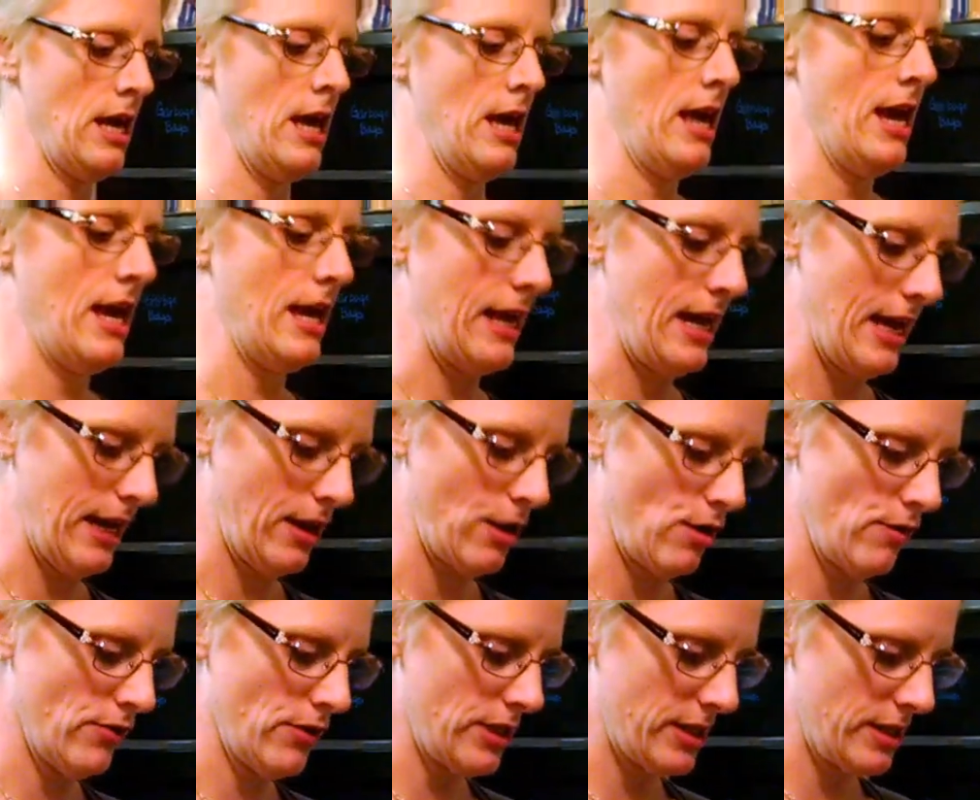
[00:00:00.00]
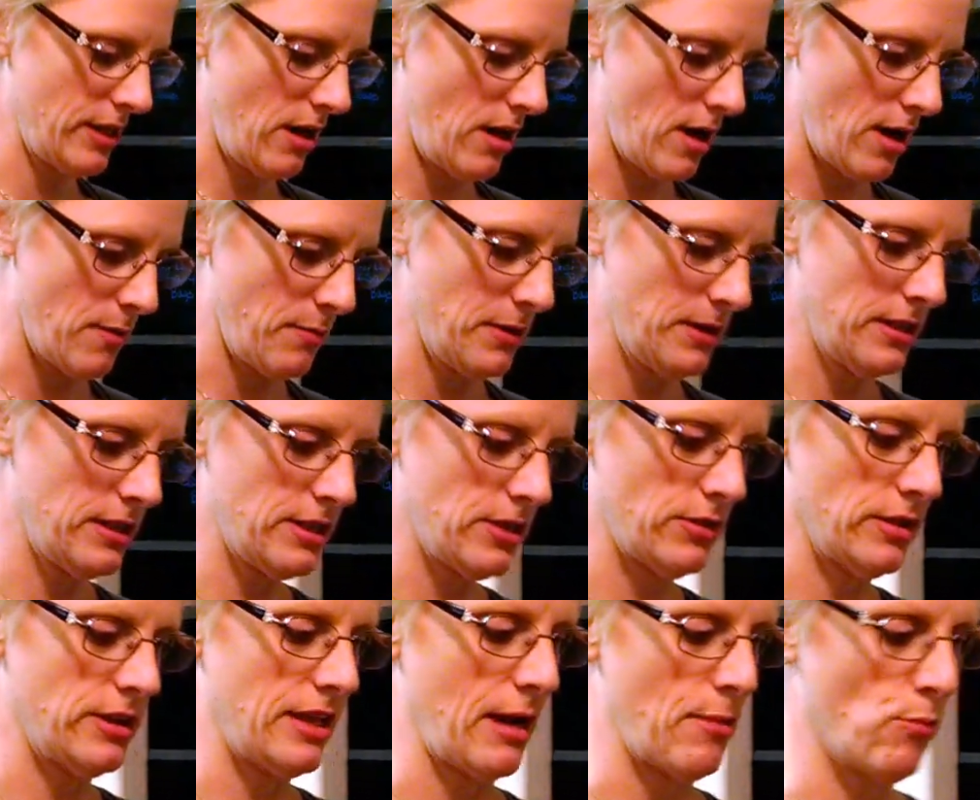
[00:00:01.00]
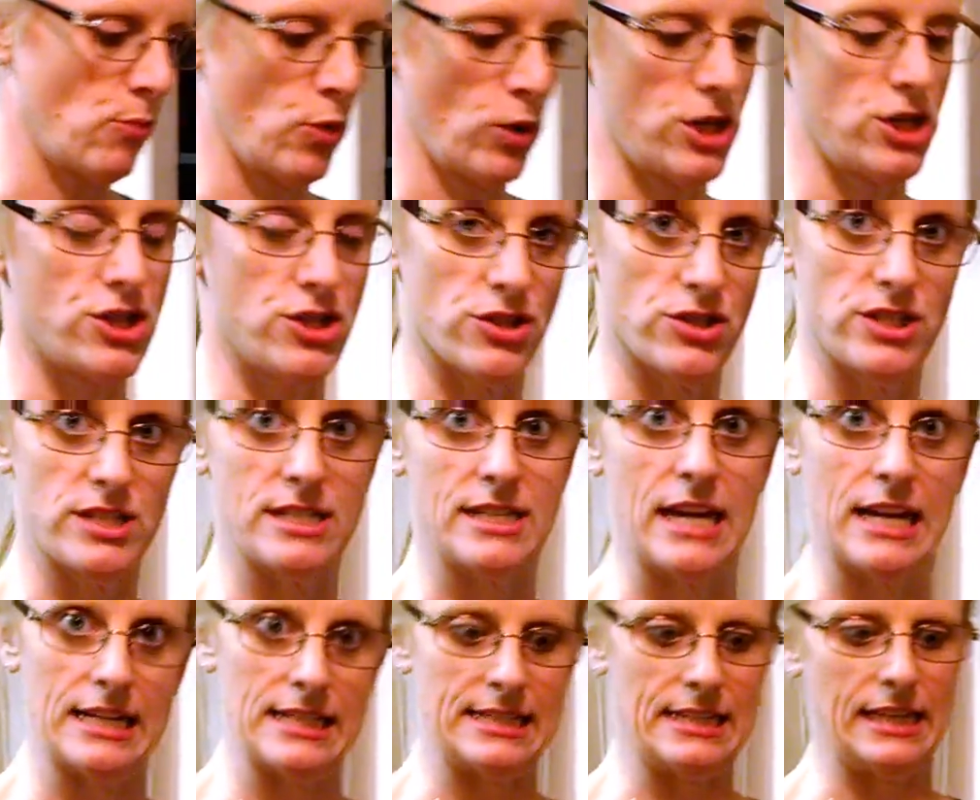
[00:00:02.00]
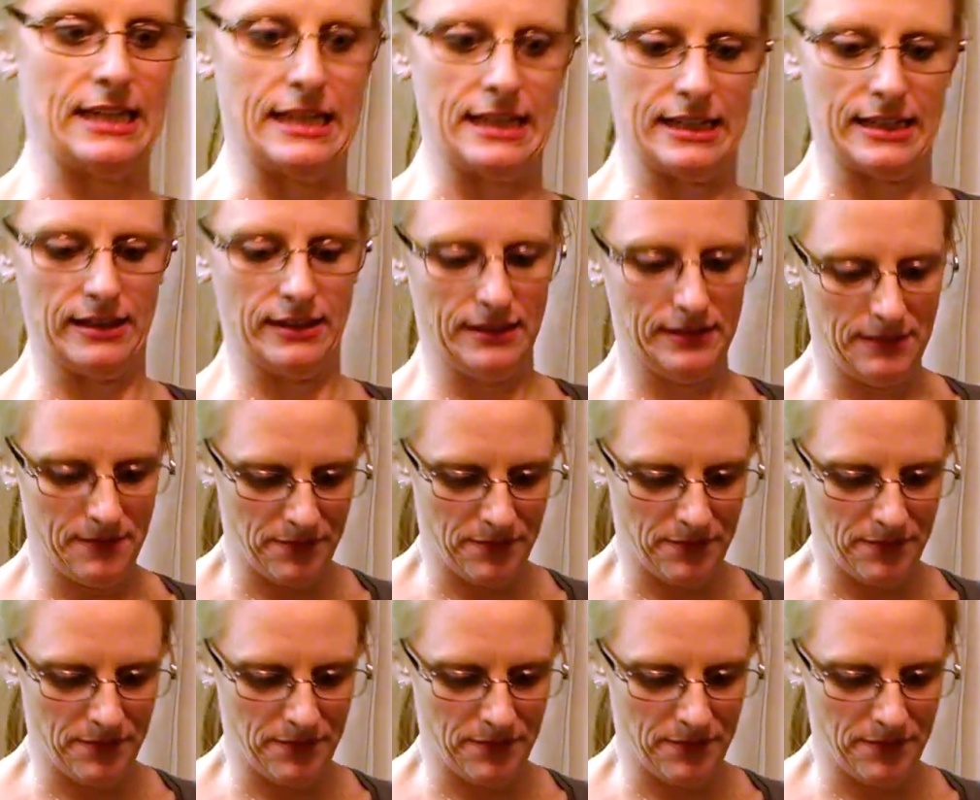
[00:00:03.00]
and hang it over the top so that that moisture stays in.